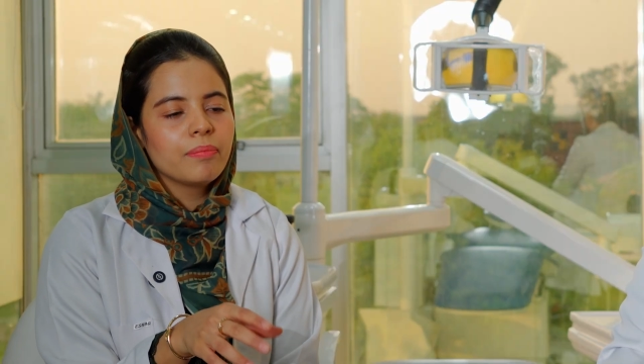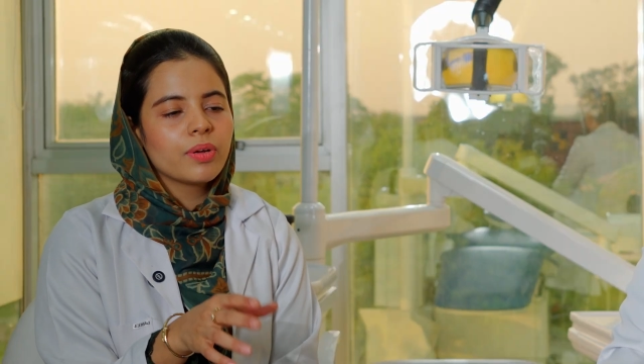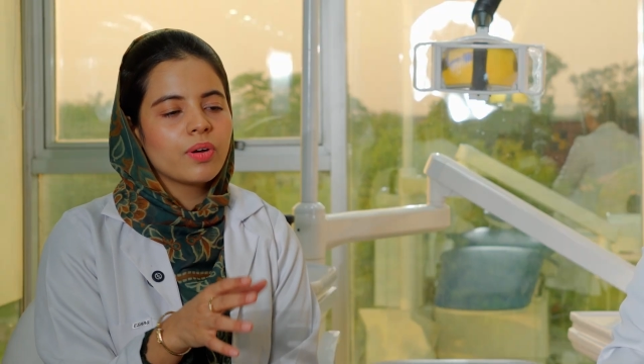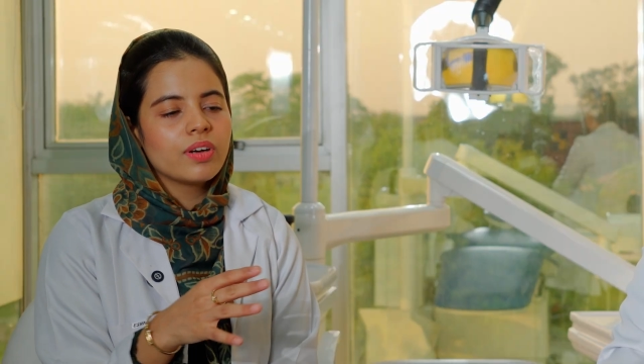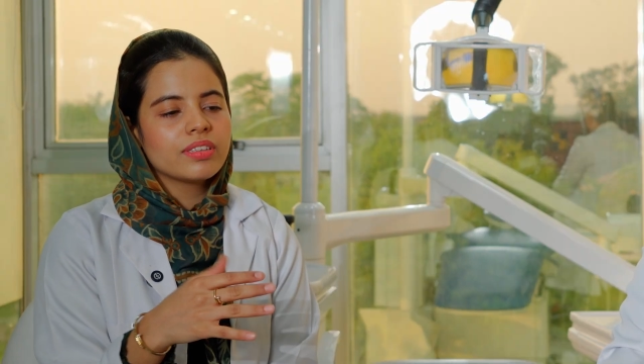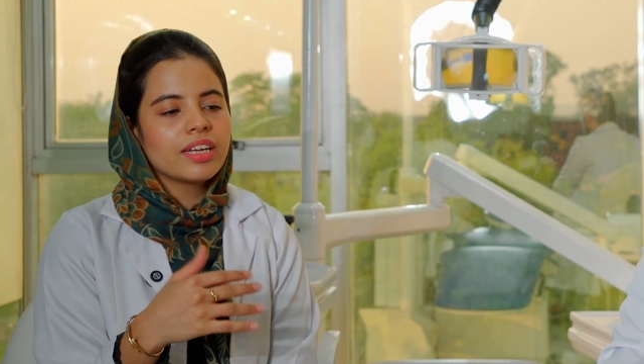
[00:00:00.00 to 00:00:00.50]

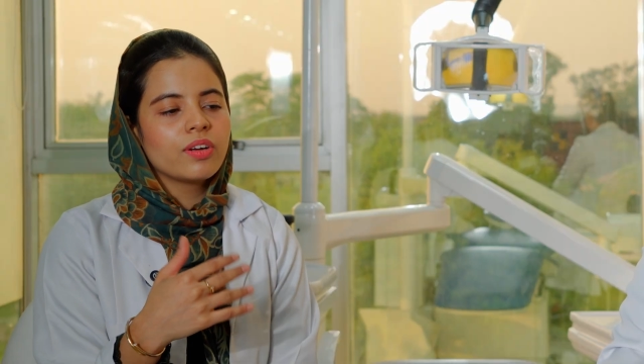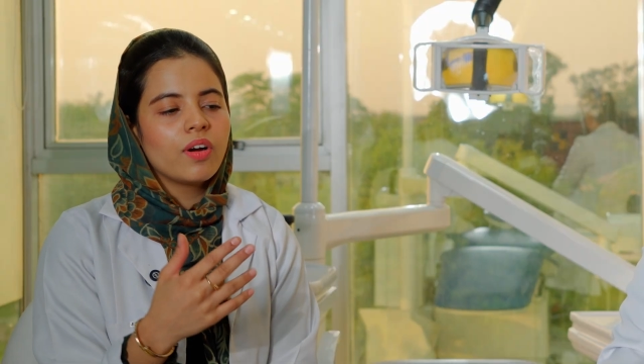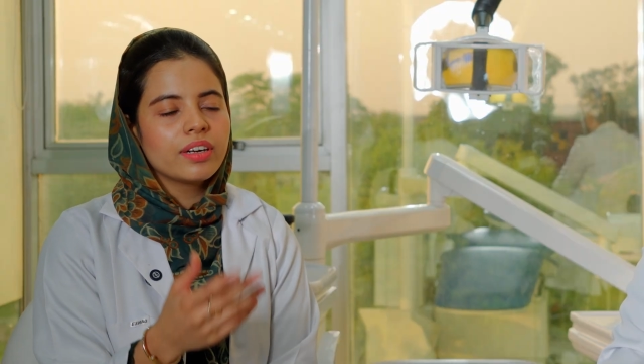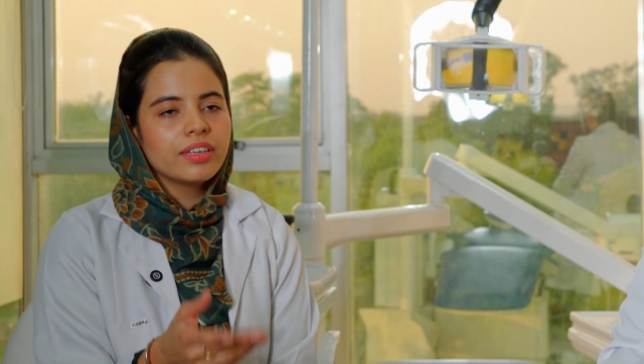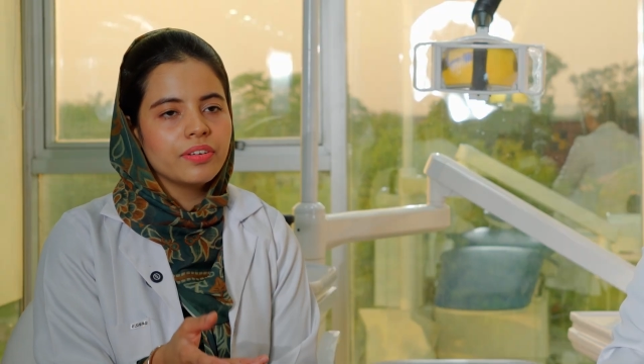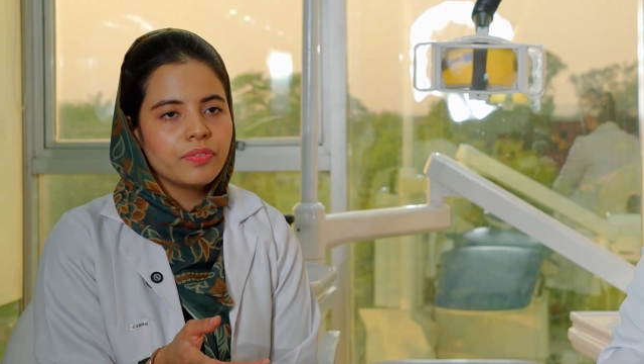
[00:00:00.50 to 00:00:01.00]
because I
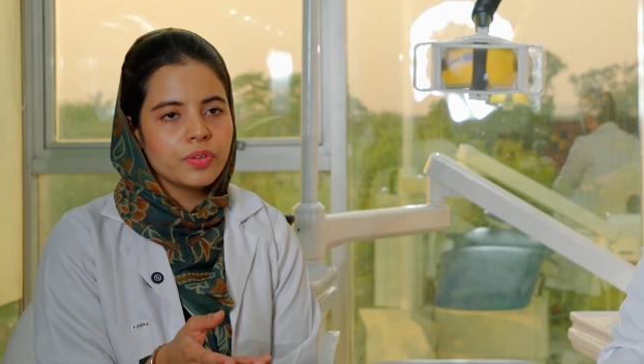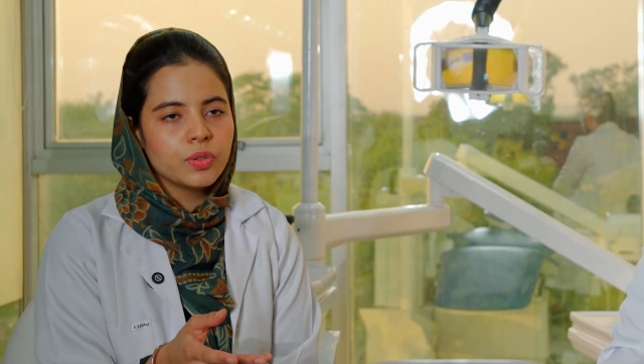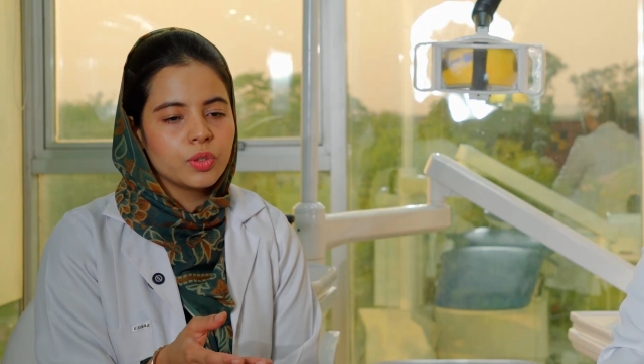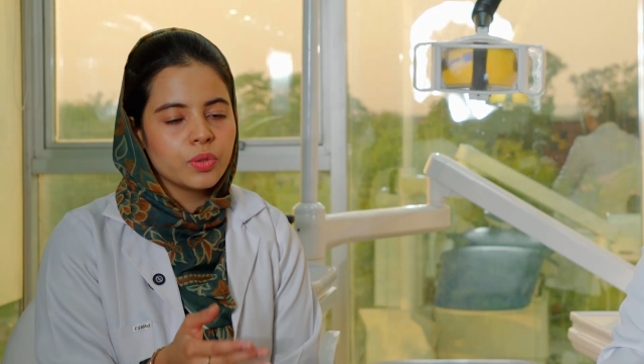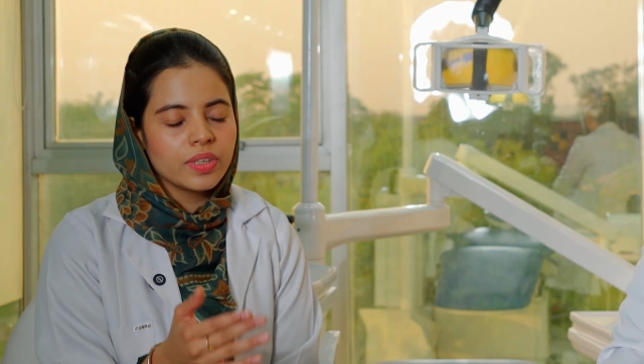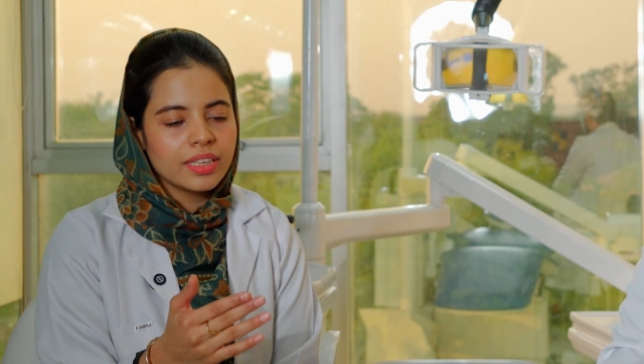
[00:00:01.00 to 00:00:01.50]
got
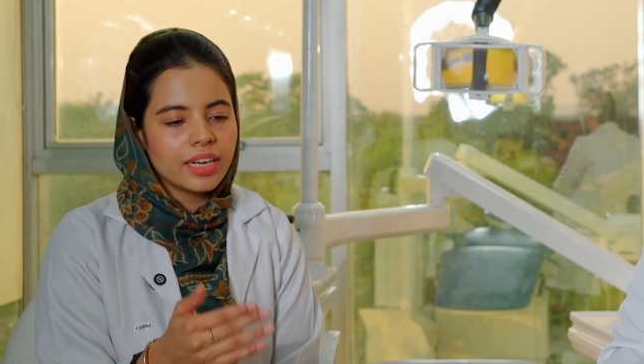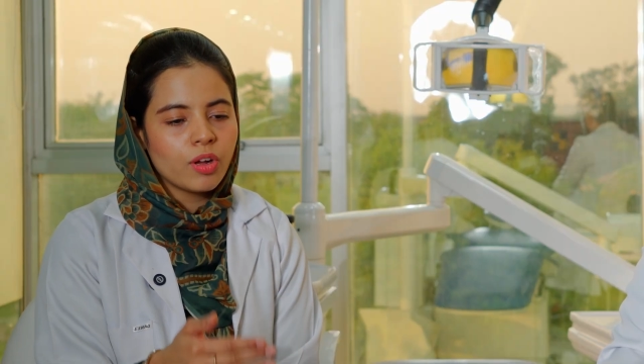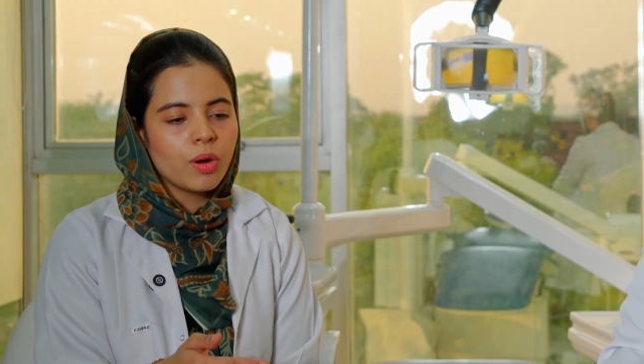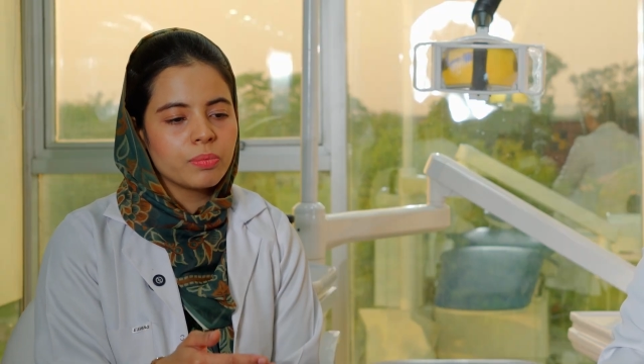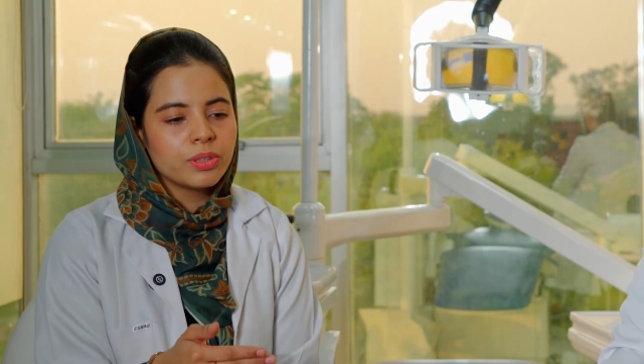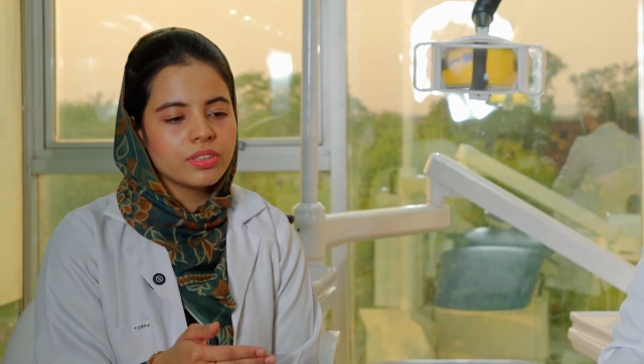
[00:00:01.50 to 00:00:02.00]
confused during that
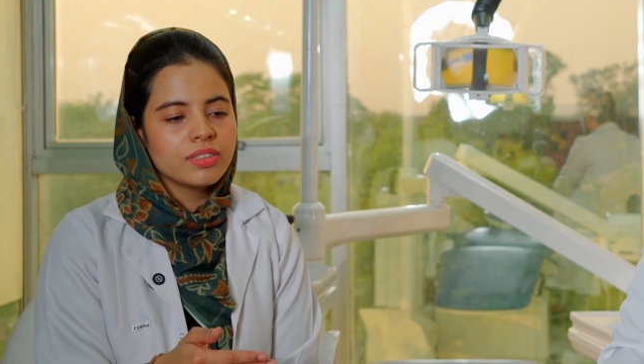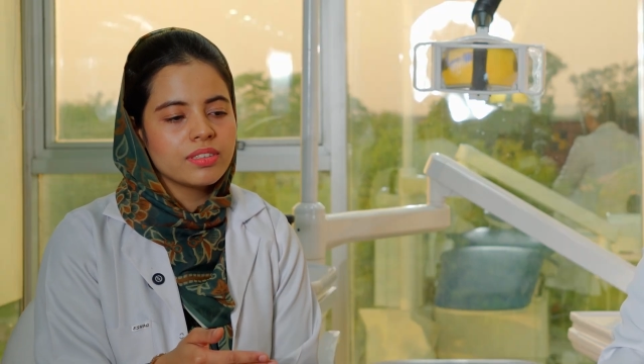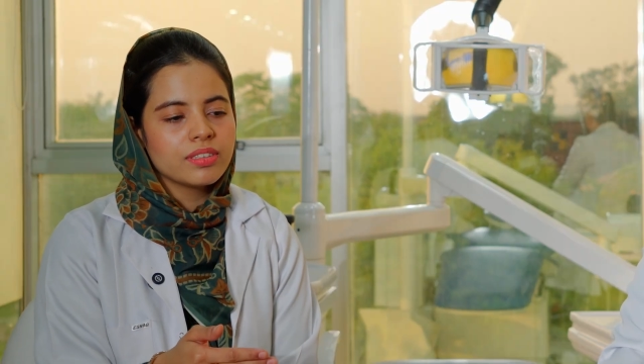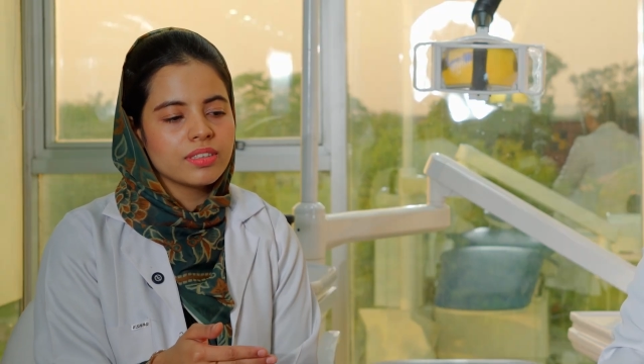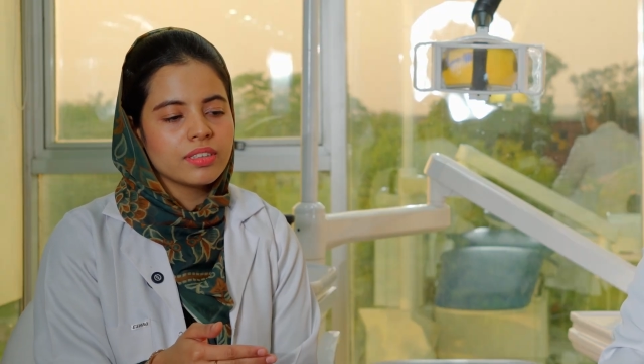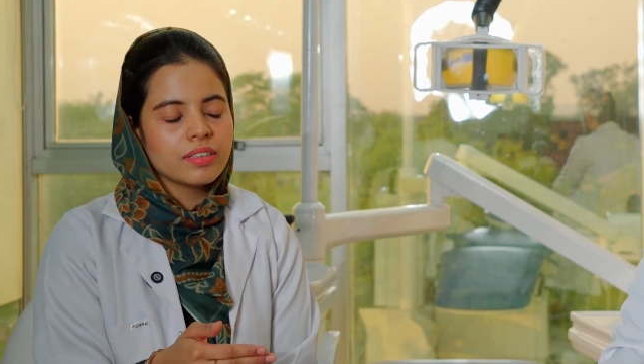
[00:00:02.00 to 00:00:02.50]

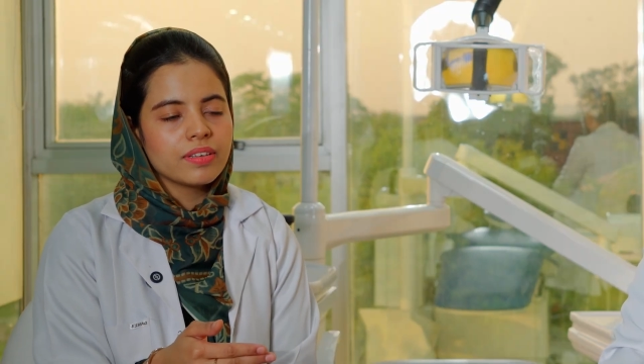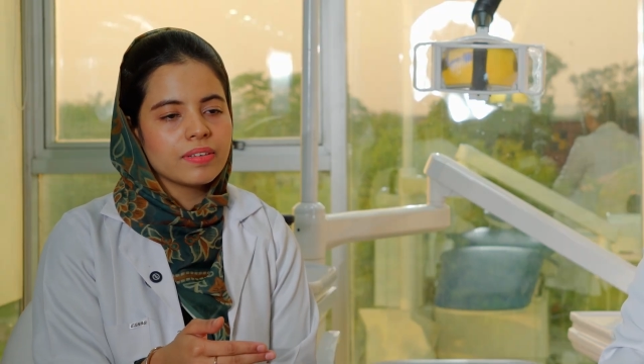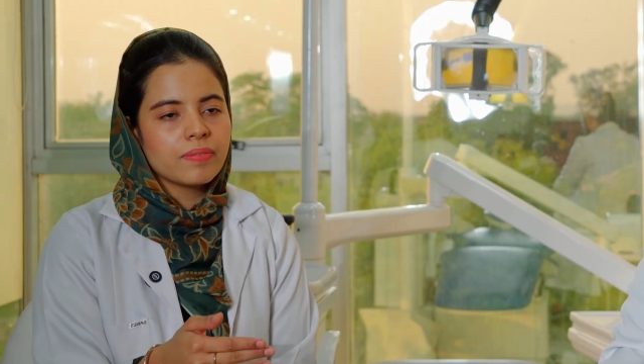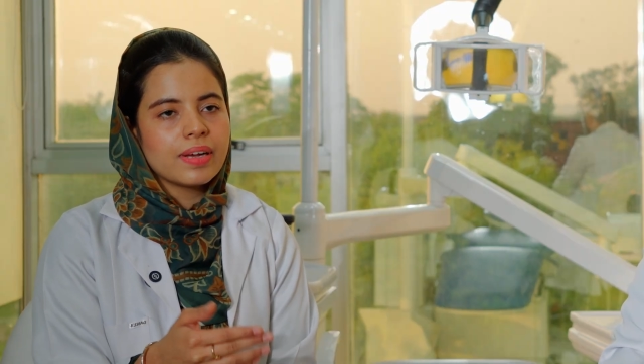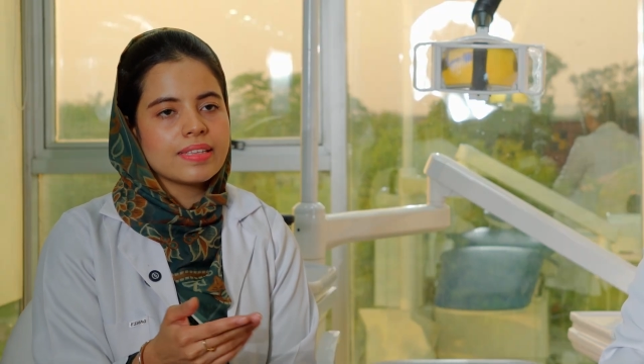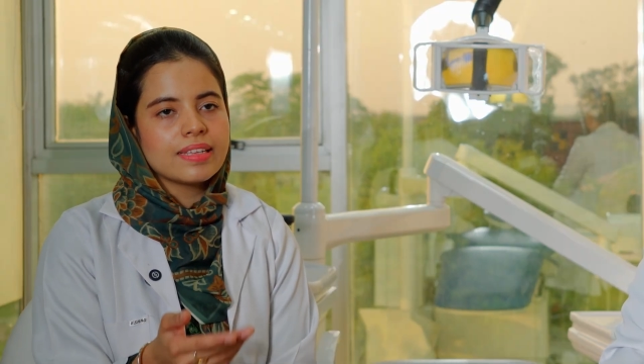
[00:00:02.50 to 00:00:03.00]
options
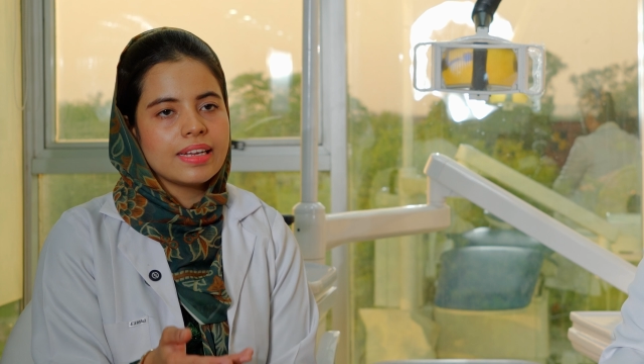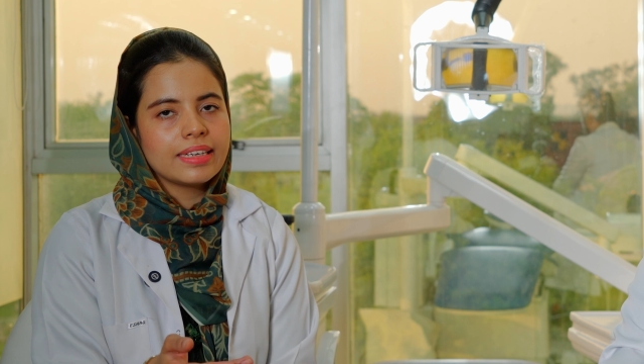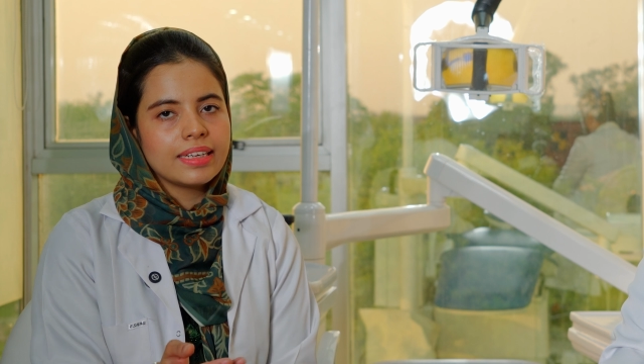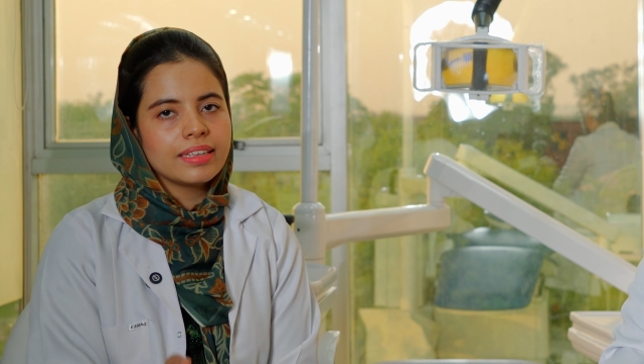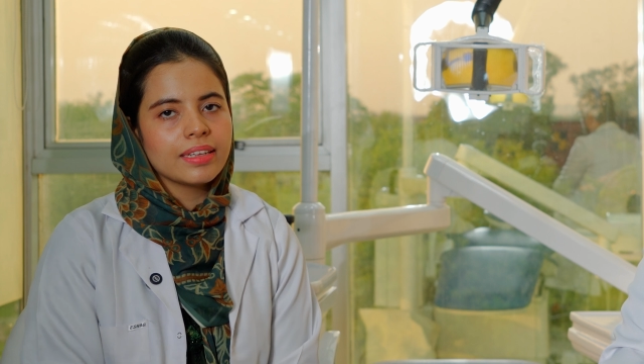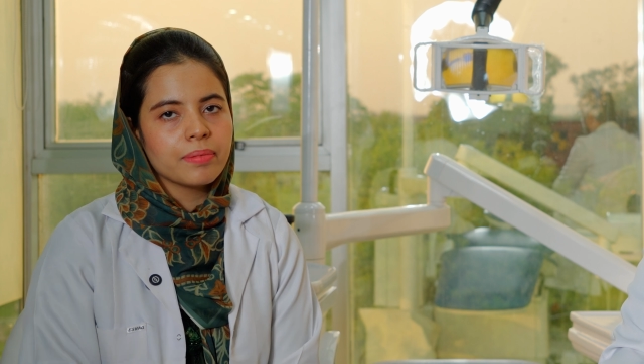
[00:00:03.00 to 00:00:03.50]
while
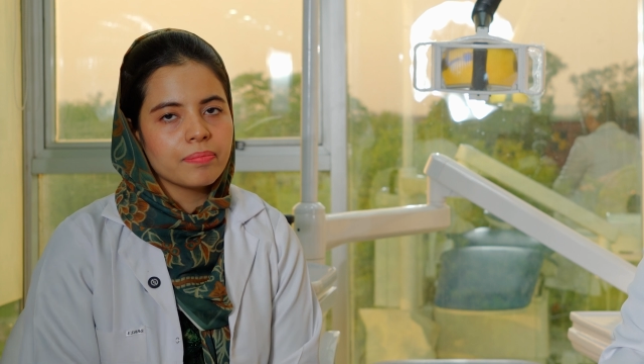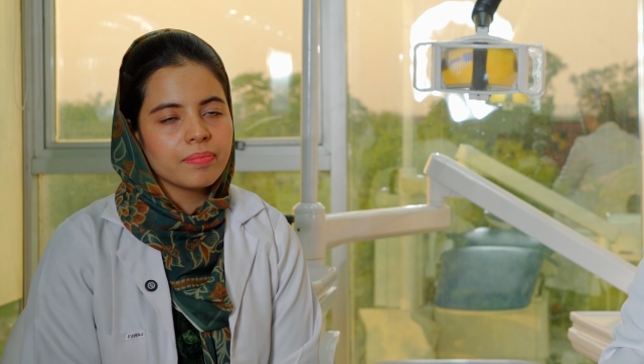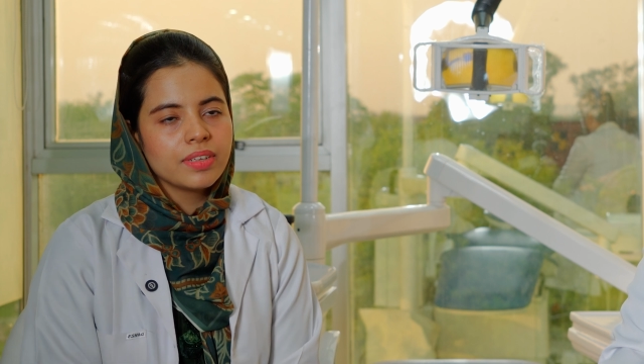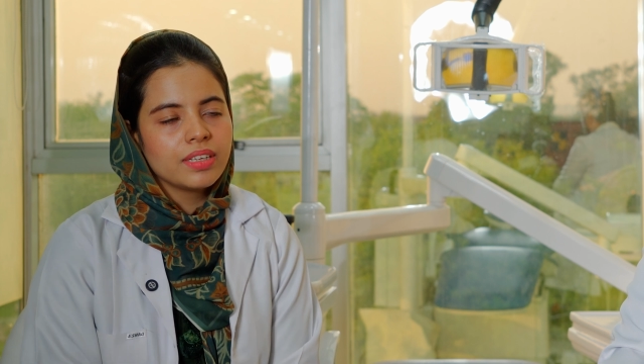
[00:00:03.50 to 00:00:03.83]
selecting them.